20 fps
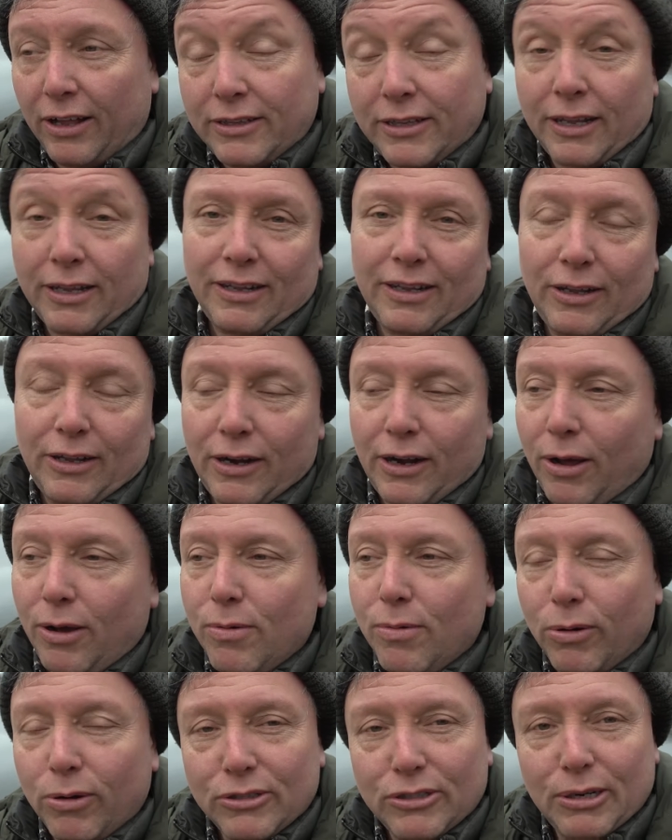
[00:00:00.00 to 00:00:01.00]
you
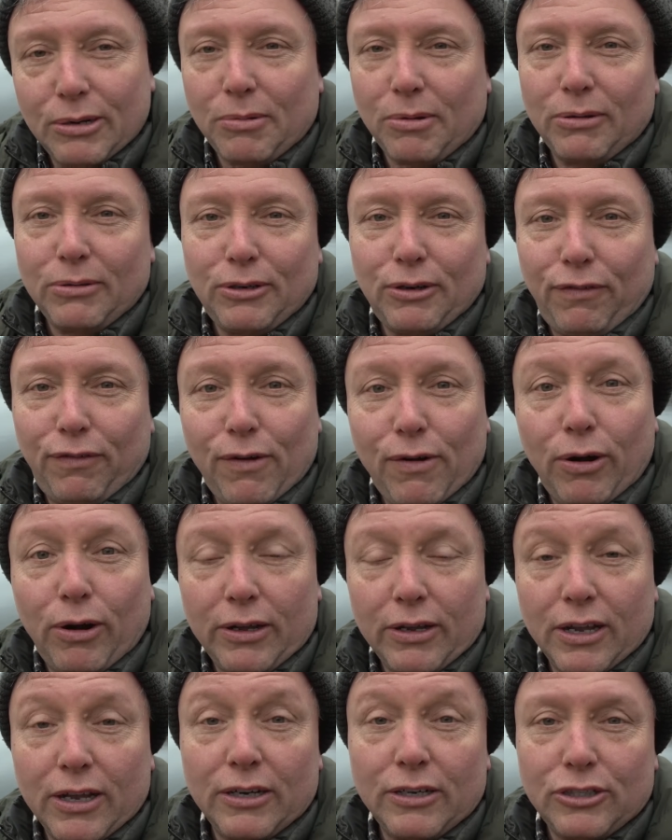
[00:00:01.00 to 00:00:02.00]
know what, sometimes you feel
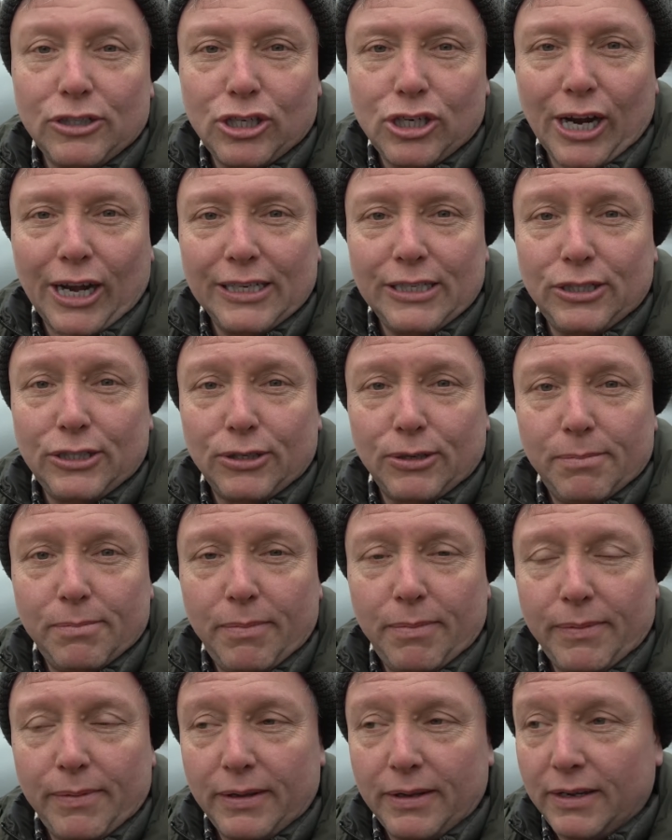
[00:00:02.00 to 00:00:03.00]
like you're going to chase them
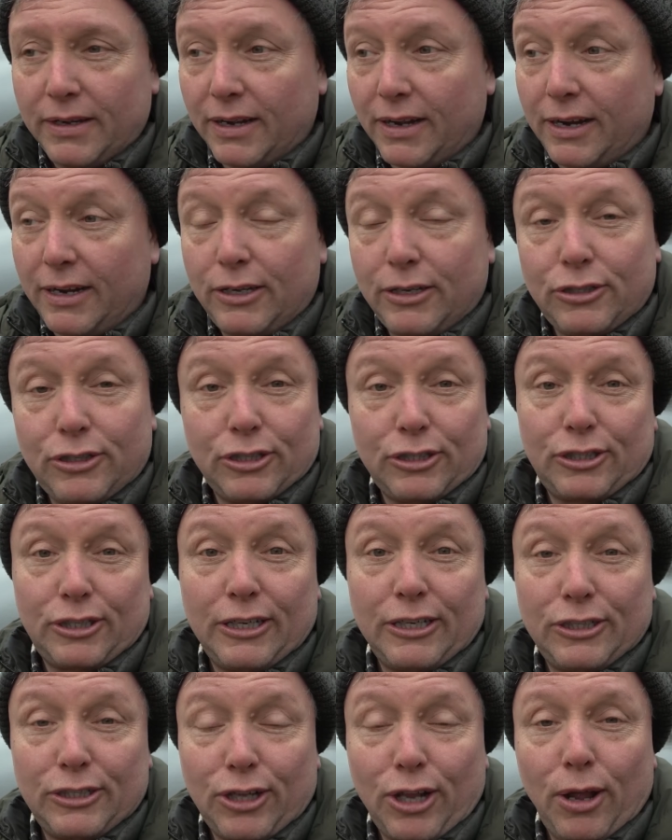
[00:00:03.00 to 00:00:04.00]
and you just
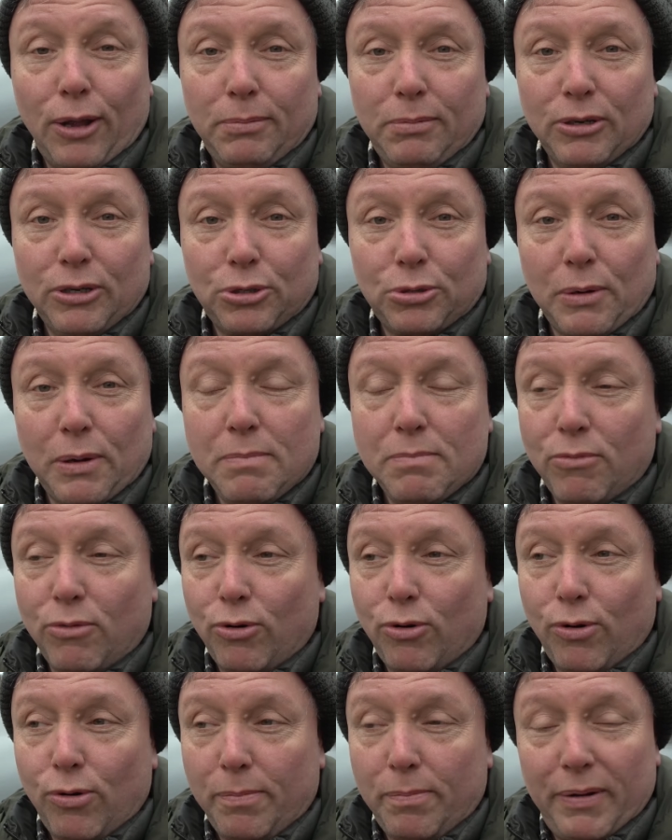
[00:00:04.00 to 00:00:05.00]
disturb the swim
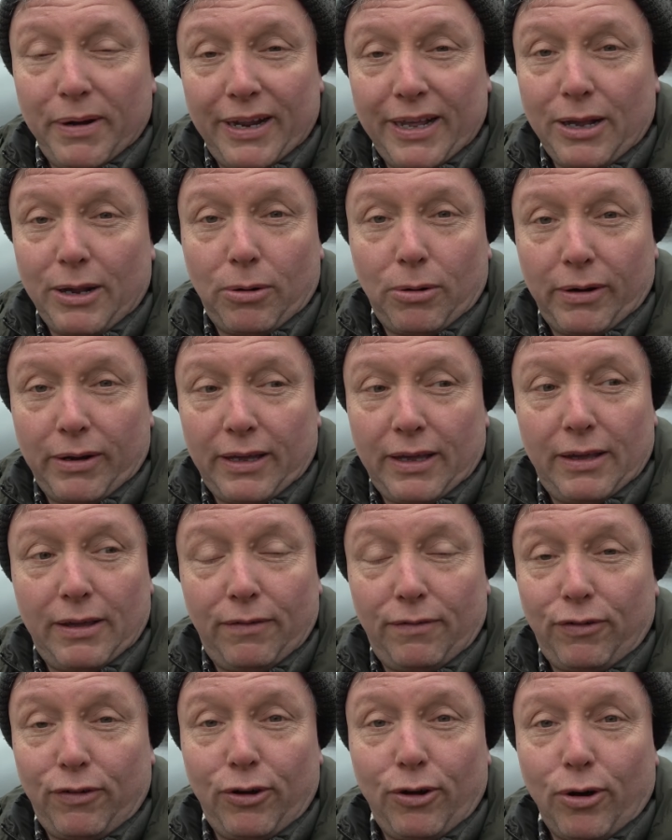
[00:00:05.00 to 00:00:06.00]
more, but equally,
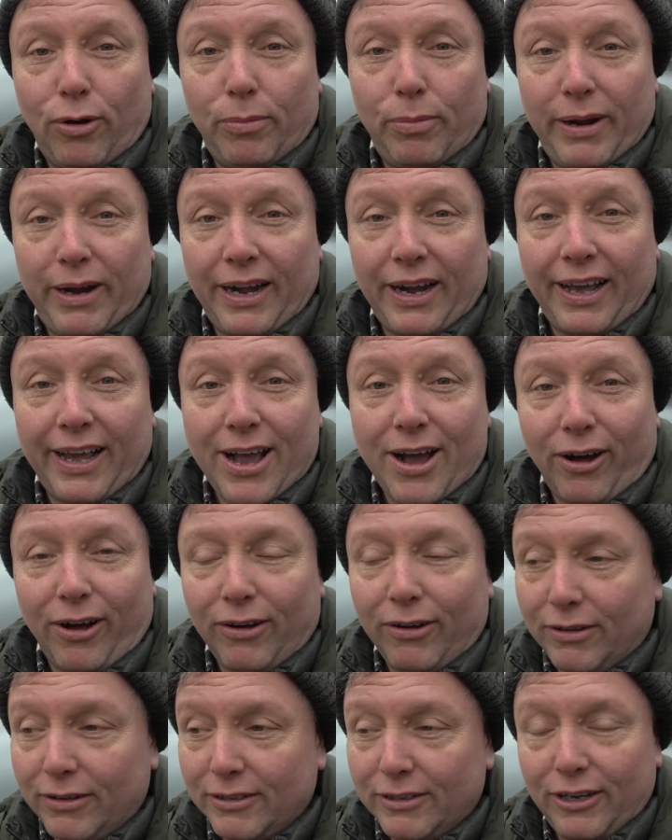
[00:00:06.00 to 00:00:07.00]
if you're not where they
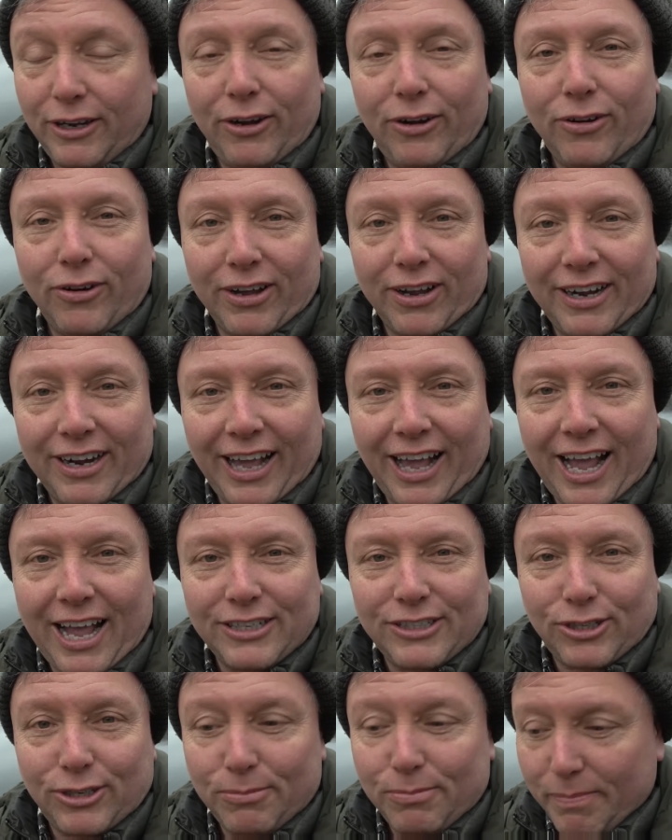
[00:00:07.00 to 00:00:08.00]
are, you're not going to
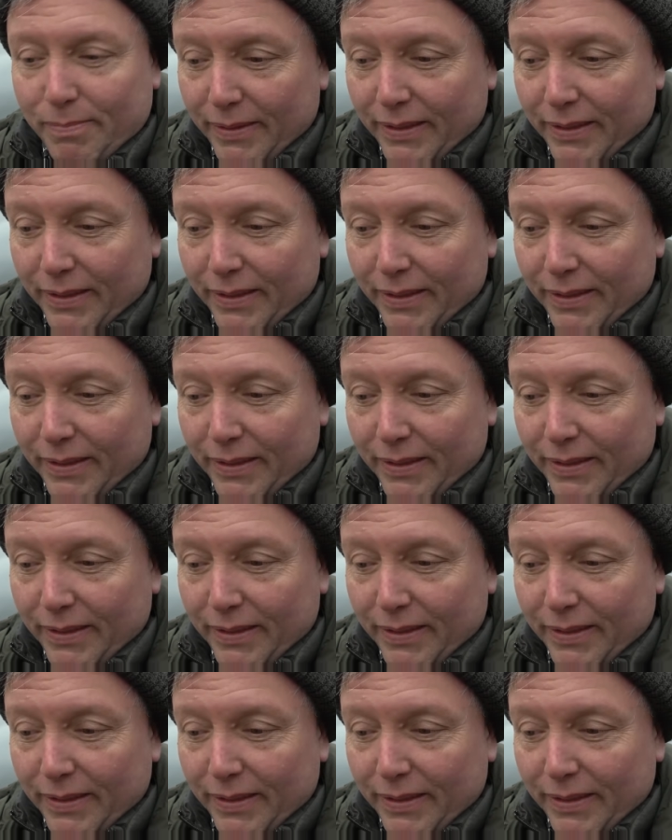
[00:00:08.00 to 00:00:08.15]
catch them.